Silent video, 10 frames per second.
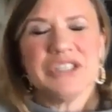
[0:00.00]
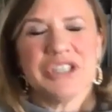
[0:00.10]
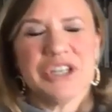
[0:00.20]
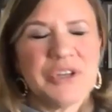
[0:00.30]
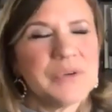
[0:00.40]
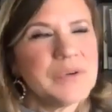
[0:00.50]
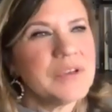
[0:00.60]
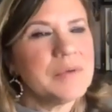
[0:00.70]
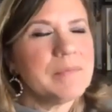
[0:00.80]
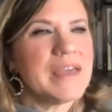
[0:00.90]
Jean, you
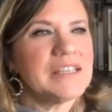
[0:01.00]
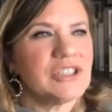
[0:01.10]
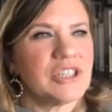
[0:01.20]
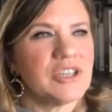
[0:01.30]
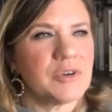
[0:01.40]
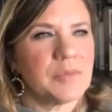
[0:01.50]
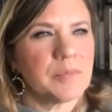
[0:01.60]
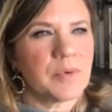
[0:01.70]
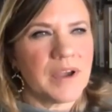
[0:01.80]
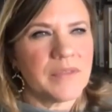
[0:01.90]
you mentioned your
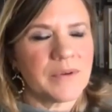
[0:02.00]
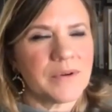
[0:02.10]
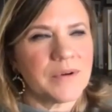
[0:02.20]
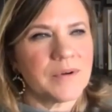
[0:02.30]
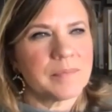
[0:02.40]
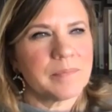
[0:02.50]
brother